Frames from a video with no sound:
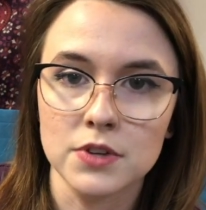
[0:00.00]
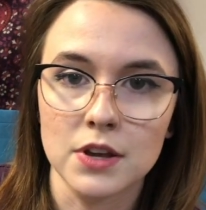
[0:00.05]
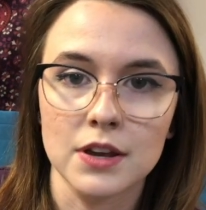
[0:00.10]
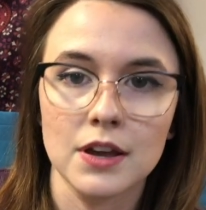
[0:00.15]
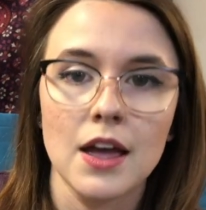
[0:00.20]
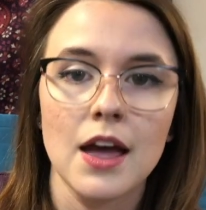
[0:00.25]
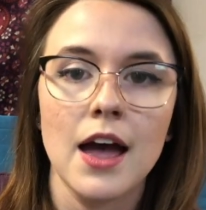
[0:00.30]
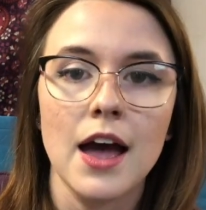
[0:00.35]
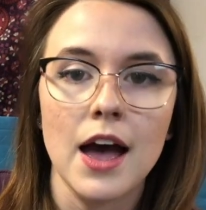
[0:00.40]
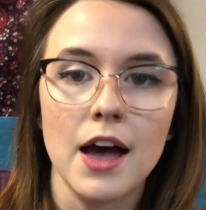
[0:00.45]
like
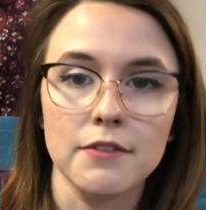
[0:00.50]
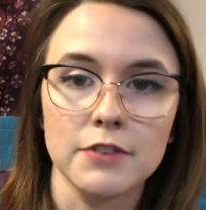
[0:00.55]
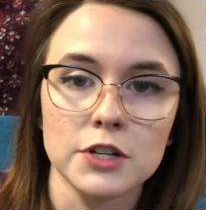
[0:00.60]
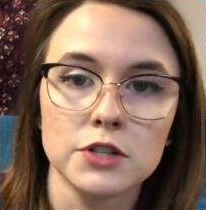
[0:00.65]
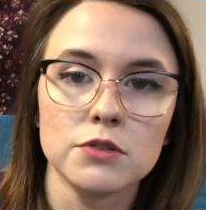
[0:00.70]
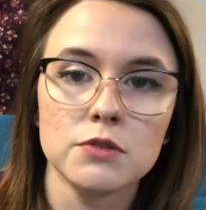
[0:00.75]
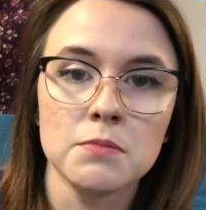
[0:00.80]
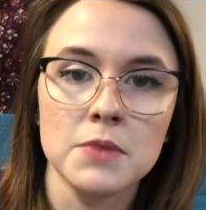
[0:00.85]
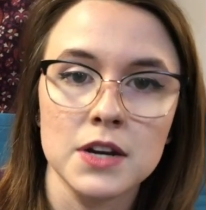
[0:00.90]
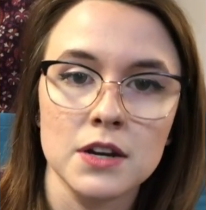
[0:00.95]
having
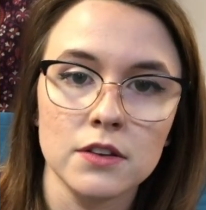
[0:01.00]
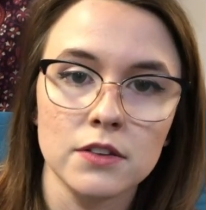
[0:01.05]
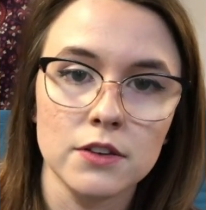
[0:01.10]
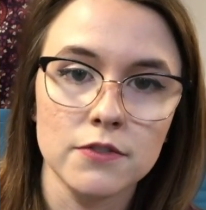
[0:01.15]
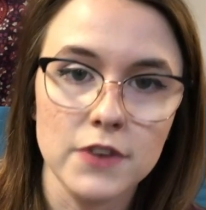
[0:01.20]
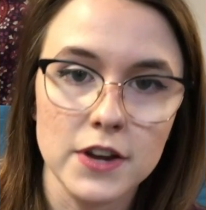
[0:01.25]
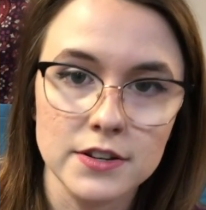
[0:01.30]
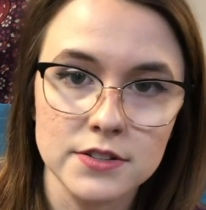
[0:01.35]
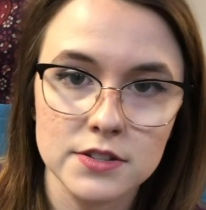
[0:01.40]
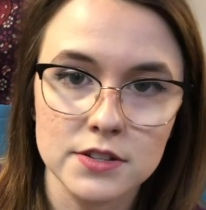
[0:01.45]
to immediately
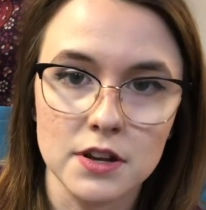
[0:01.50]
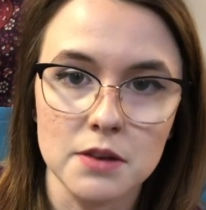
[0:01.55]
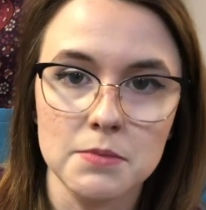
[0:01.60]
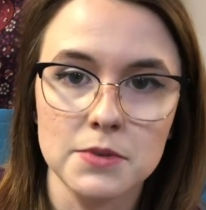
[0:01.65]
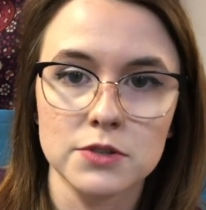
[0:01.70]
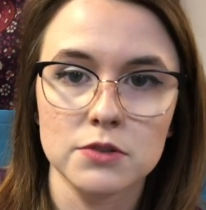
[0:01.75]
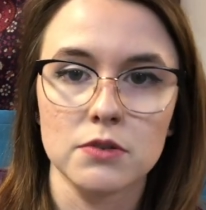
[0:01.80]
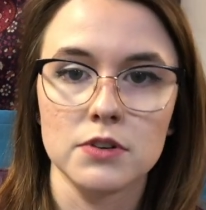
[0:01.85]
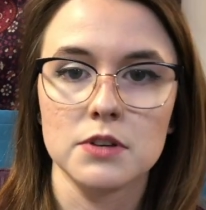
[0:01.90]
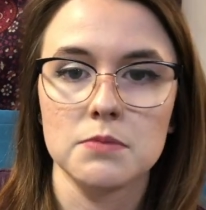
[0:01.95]
face them
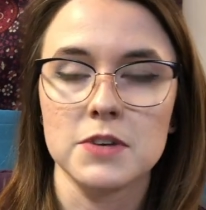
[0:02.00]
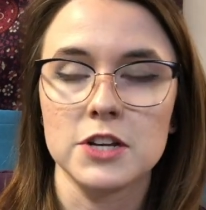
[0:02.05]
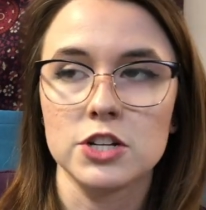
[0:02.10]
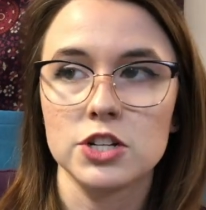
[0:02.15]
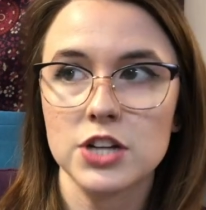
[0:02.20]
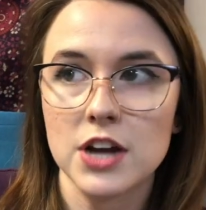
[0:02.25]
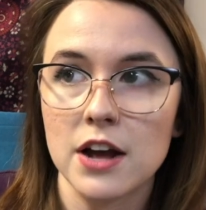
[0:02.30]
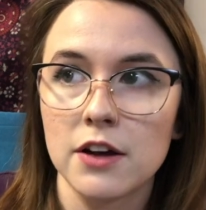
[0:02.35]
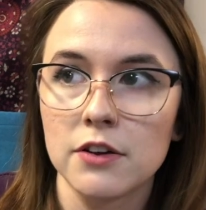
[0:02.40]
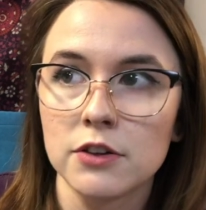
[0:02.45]
is going to be a
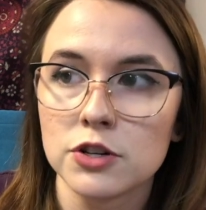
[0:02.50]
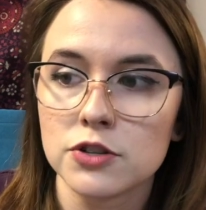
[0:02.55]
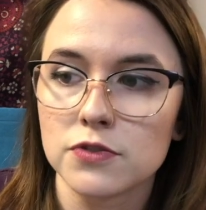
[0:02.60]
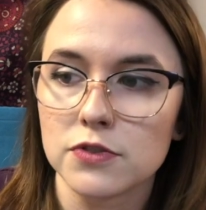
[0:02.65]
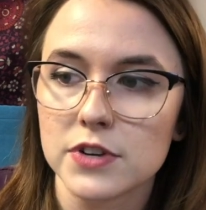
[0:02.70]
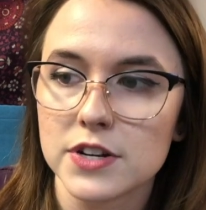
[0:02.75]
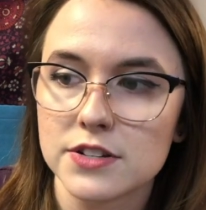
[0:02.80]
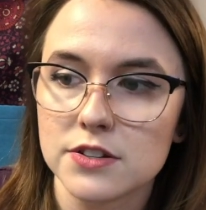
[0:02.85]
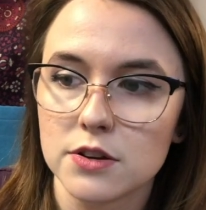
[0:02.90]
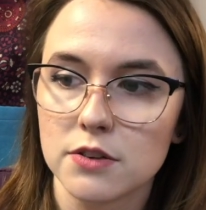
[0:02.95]
challenge for
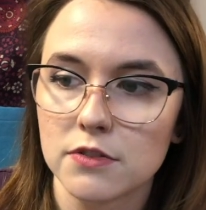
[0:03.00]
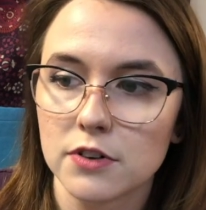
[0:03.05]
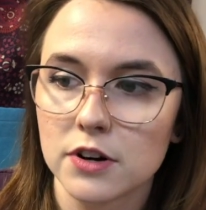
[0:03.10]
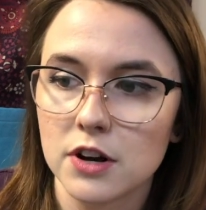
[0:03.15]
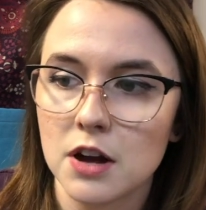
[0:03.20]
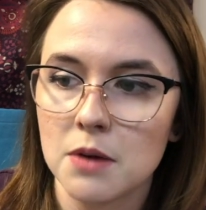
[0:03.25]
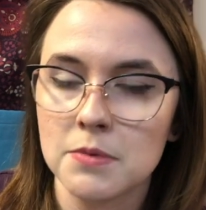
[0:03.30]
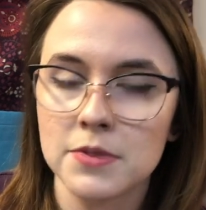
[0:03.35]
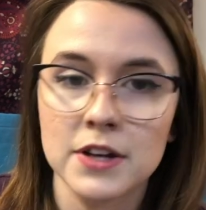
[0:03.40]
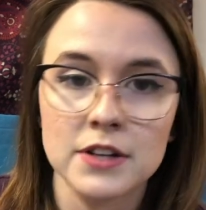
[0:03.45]
Reese to
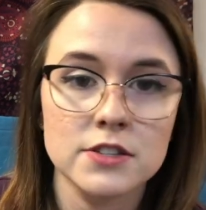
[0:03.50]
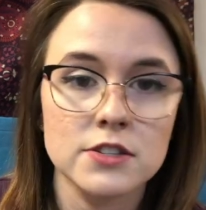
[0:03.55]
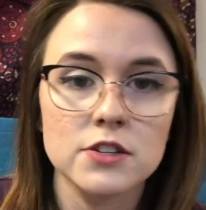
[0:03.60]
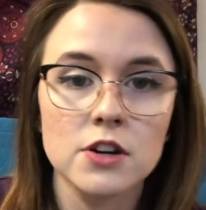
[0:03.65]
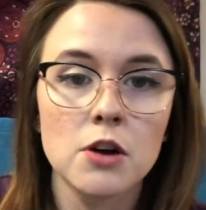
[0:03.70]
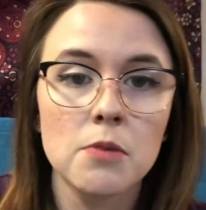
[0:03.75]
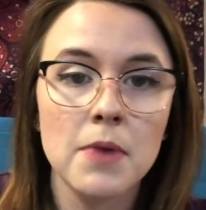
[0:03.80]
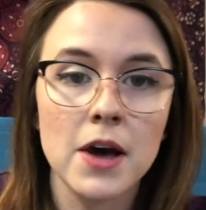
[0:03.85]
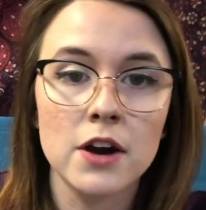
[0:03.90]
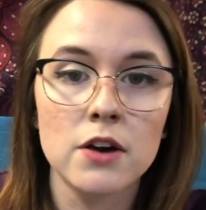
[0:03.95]
overcome, and that's, you
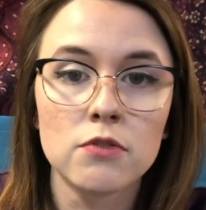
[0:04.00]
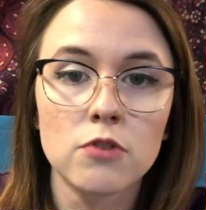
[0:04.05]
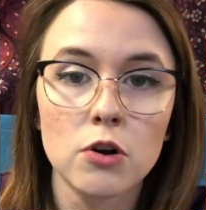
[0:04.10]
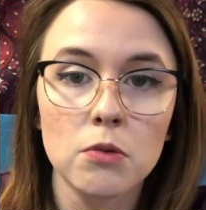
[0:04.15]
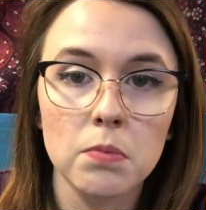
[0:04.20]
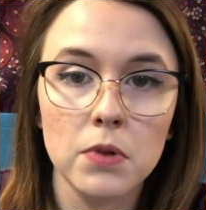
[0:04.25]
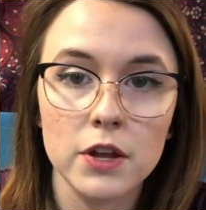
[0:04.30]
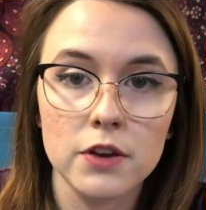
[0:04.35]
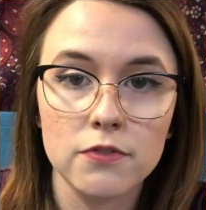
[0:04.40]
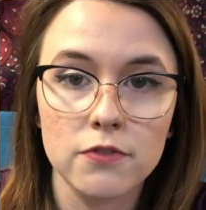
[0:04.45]
know, better
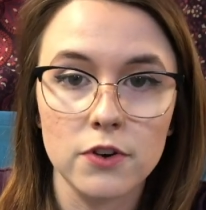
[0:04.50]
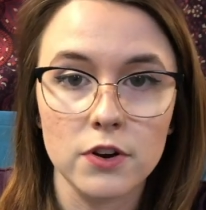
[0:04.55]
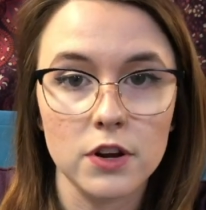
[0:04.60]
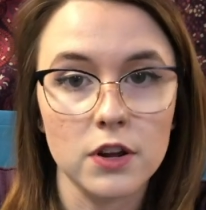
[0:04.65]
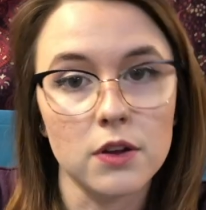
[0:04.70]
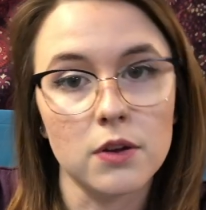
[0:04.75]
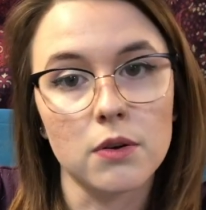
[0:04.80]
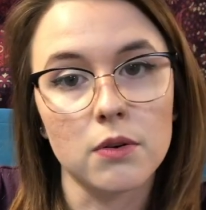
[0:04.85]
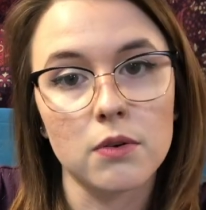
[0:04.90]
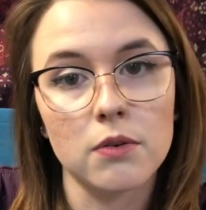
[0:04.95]
roleplay for
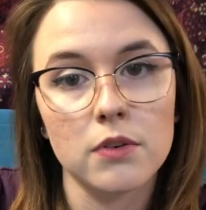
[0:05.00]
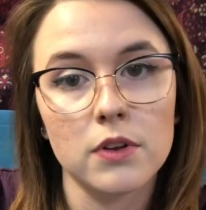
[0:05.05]
you,